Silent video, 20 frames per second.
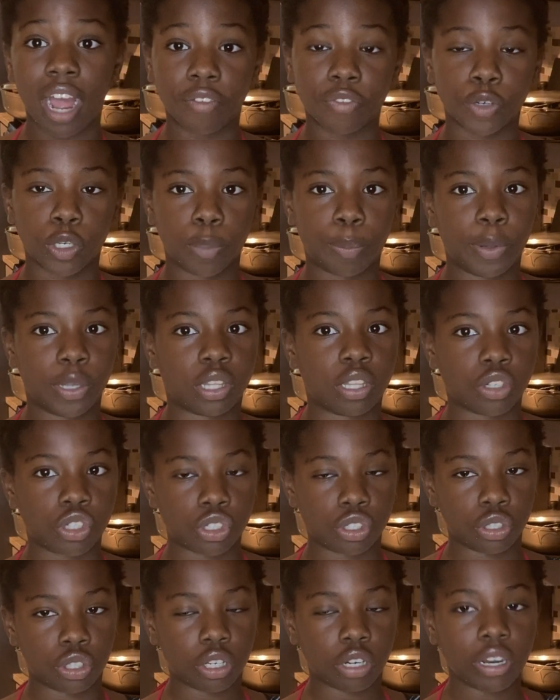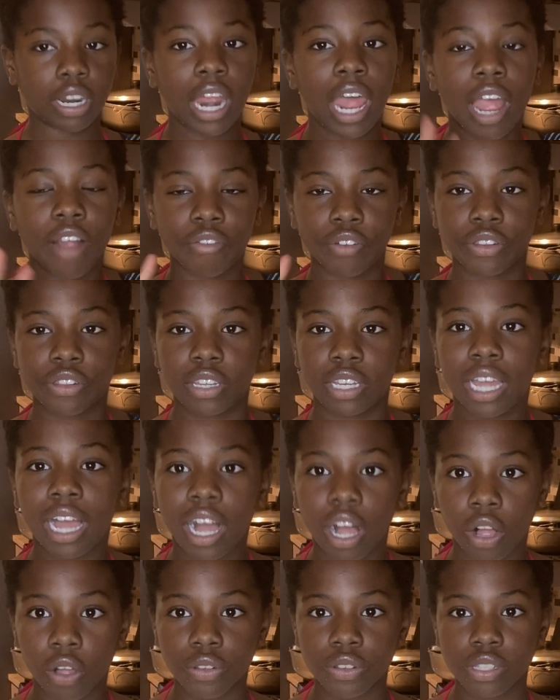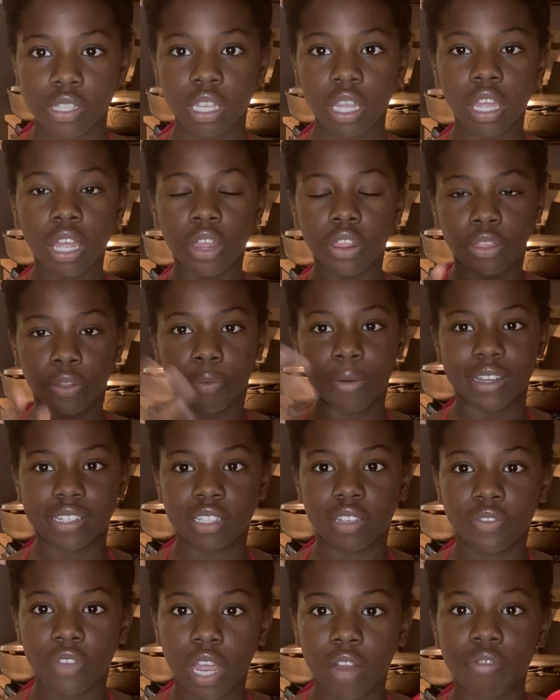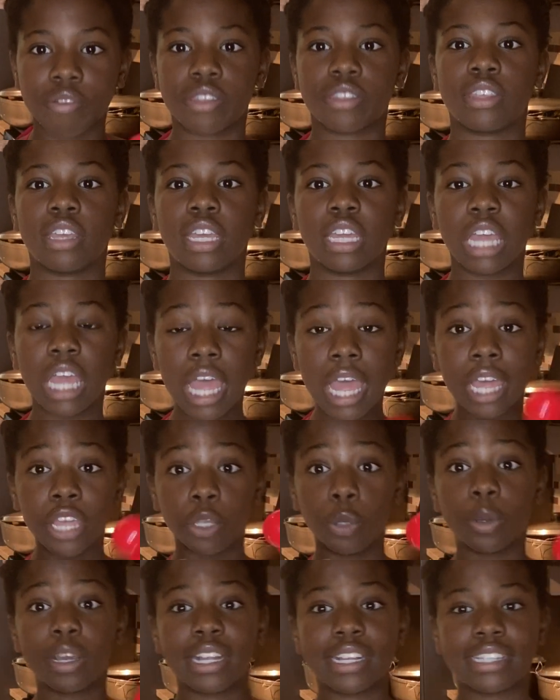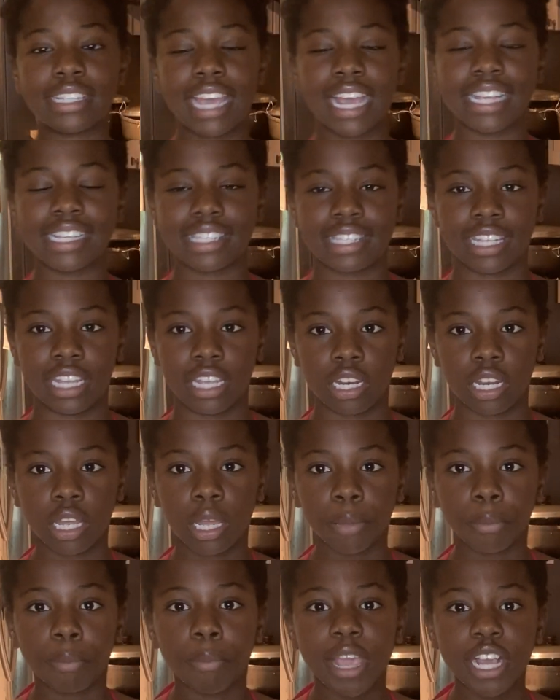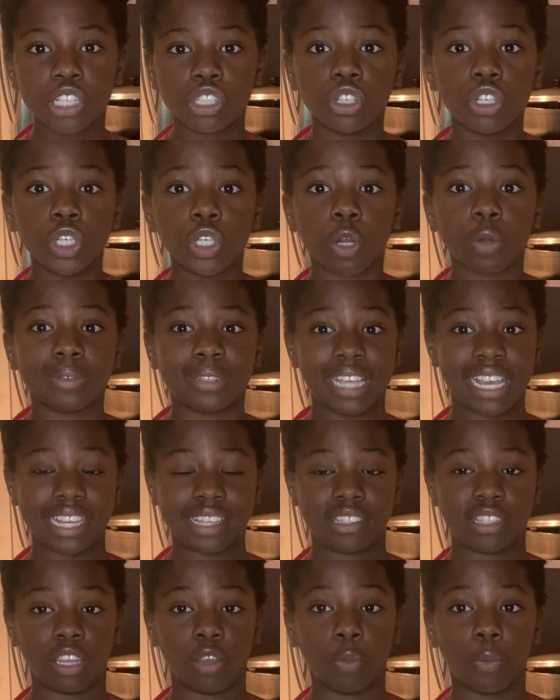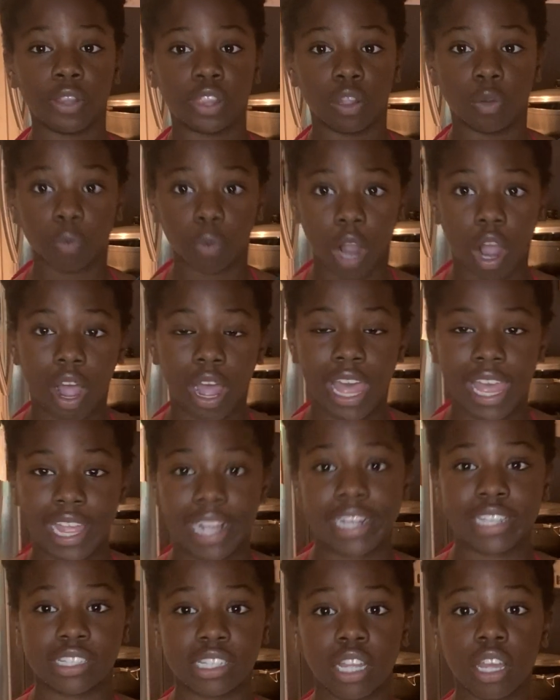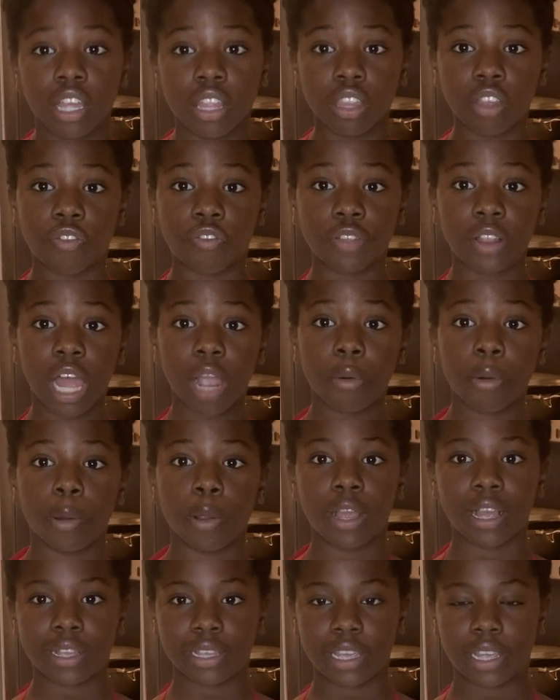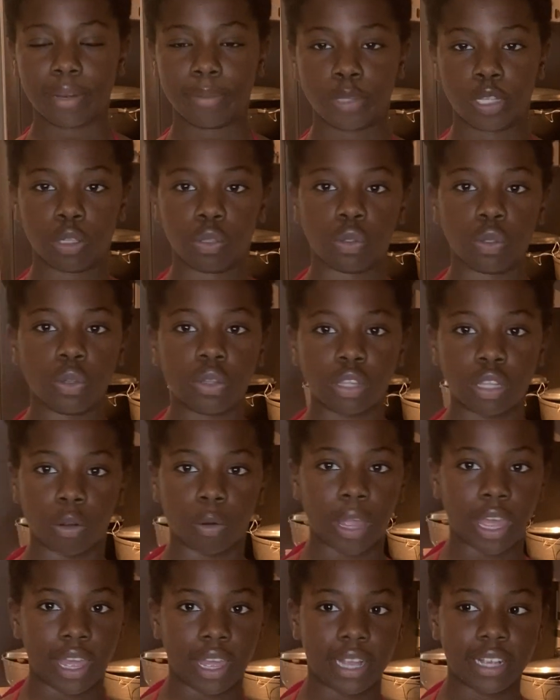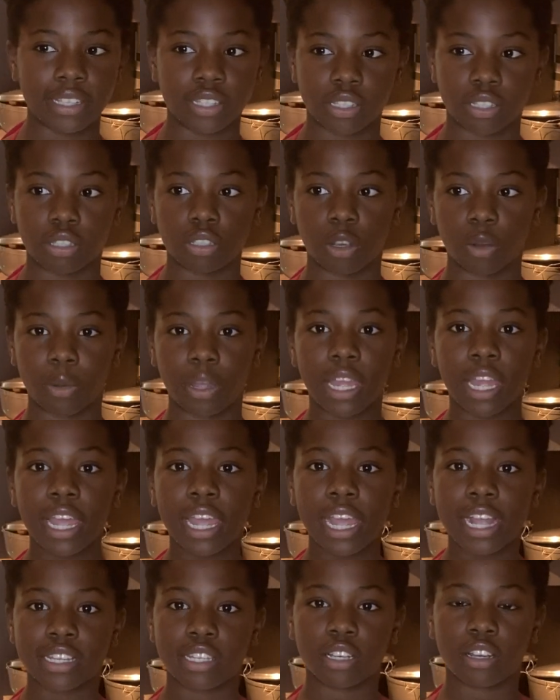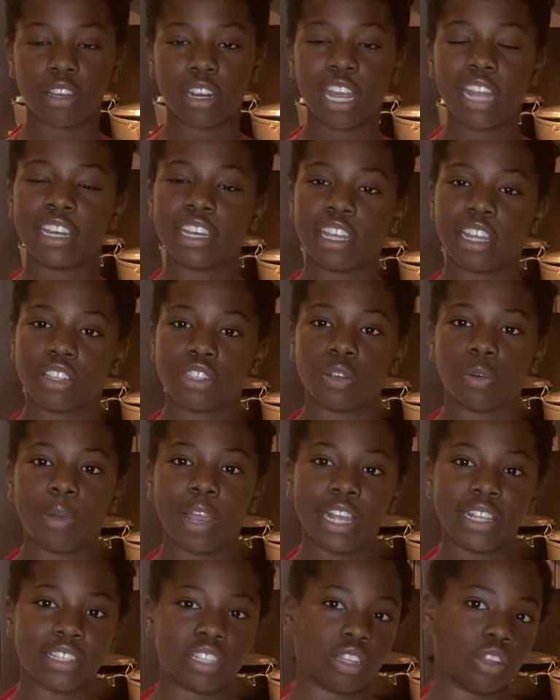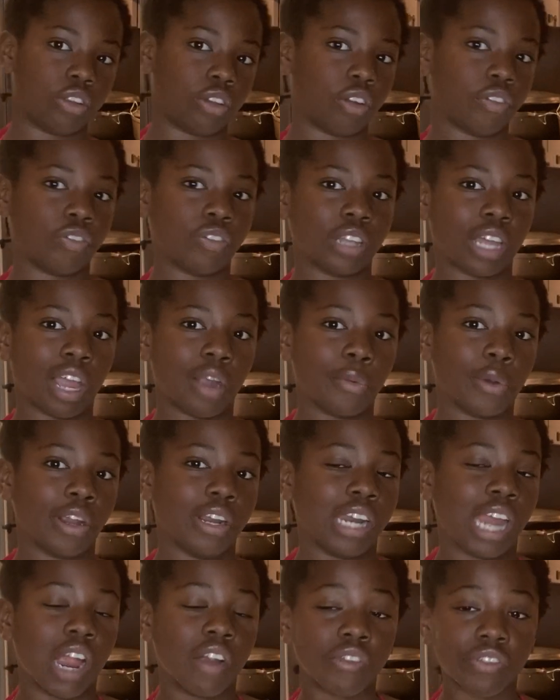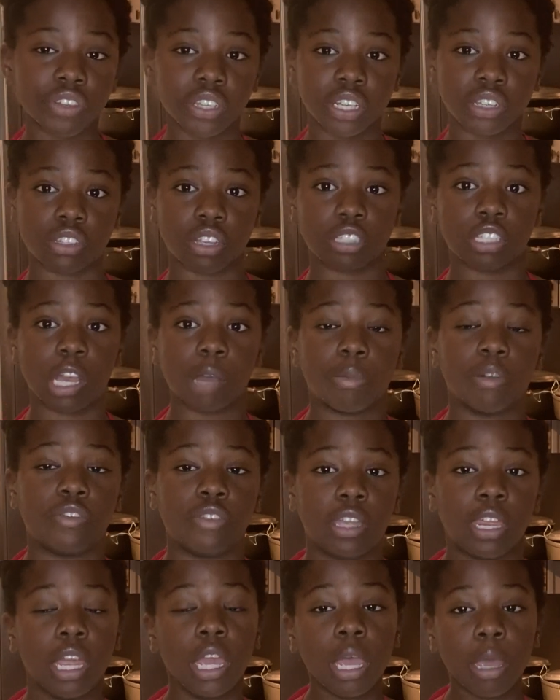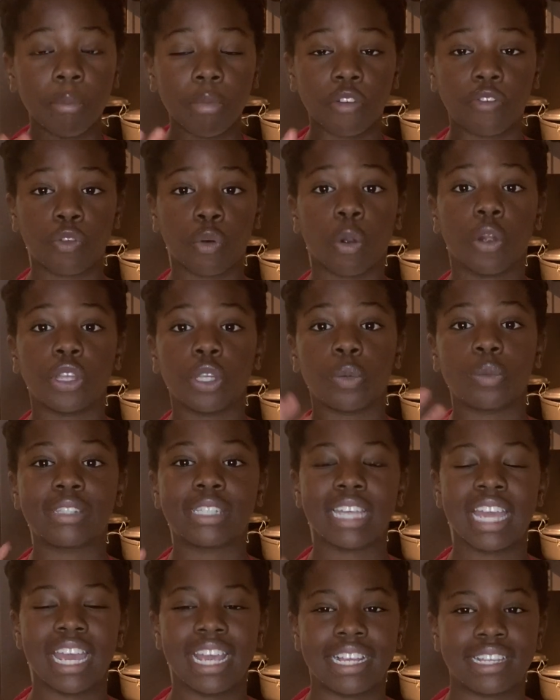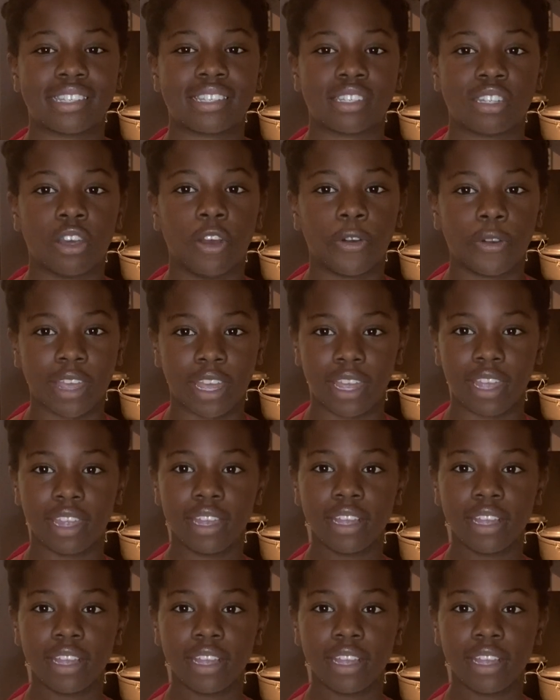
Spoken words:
you put the sugar and everything else, the rest of everything. You can taste it. Make sure you don't taste it with the raw eggs. The flour can dilute the eggs, so it's a good idea to wait till your flour and everything is on top of it before you taste, okay?